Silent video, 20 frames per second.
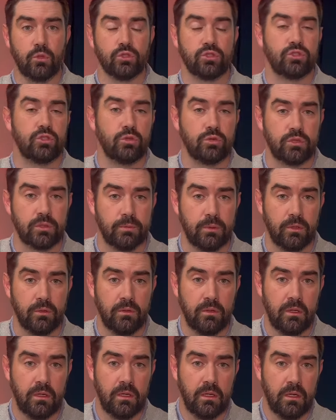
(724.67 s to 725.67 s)
suitable.
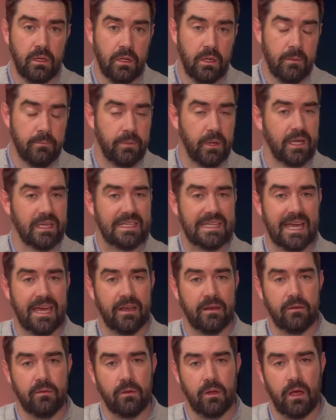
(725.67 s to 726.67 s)
But
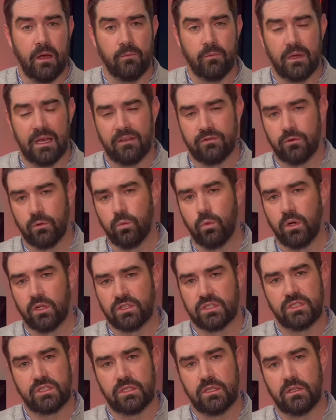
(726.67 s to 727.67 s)
again, um, we'll have to
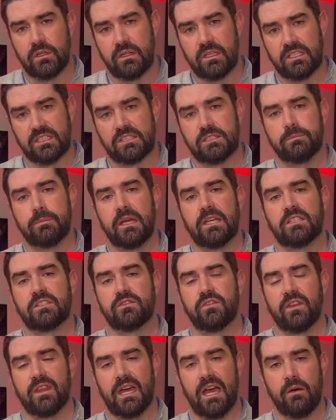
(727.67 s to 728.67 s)
watch this space
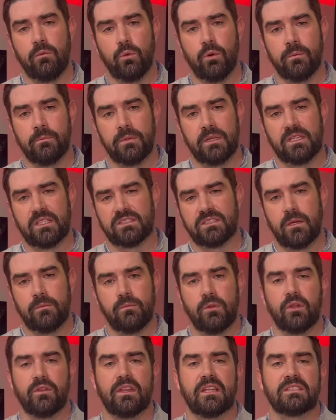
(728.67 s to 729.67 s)
for that one because I'm
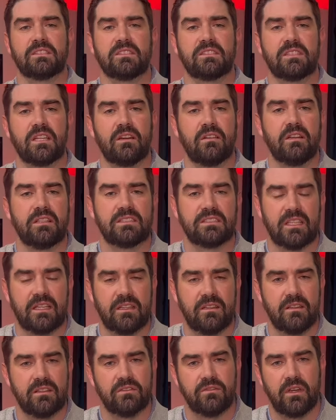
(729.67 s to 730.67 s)
not necessarily
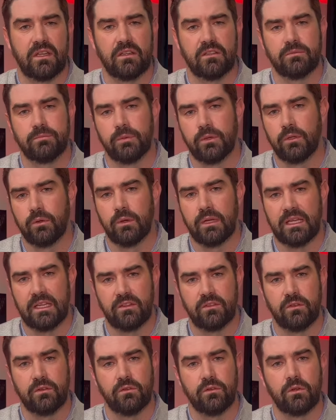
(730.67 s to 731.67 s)
saying this Ventus Blue
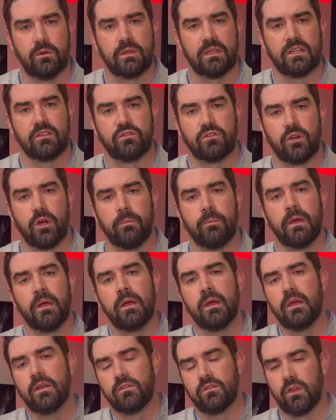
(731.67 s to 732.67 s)
isn't doing its job.
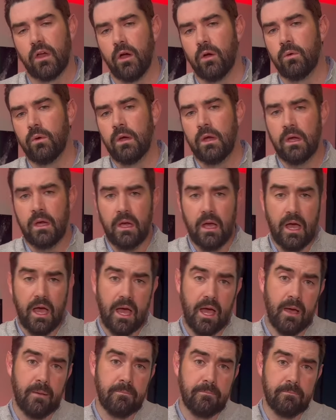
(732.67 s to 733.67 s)
So
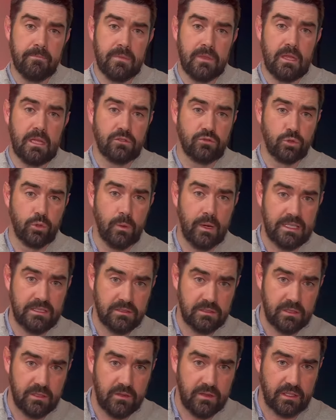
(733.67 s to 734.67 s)
um, as
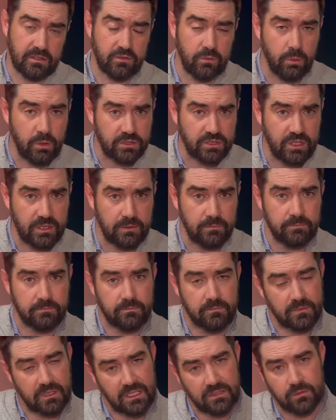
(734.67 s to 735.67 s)
always, thanks for watching.
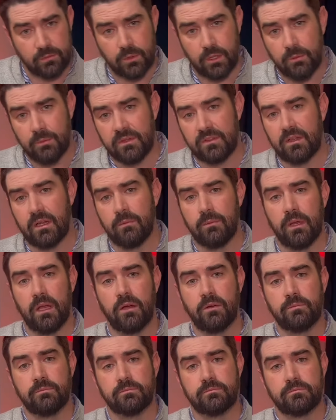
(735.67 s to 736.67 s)
Get some comments down
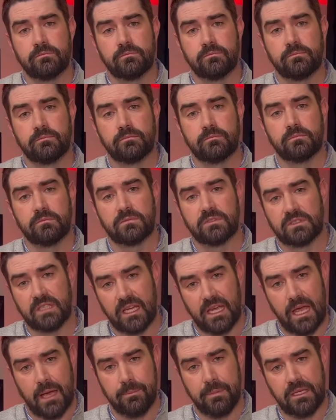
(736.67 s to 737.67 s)
below. Stay
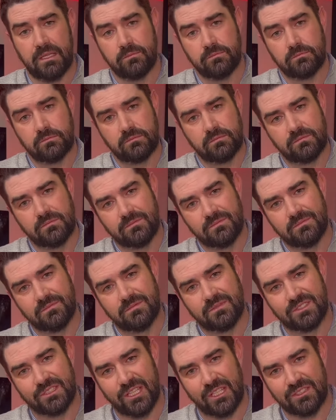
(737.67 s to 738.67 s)
happy,
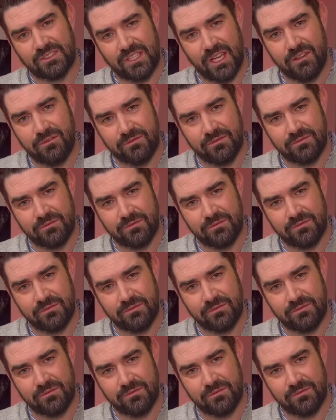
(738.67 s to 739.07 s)
stay safe.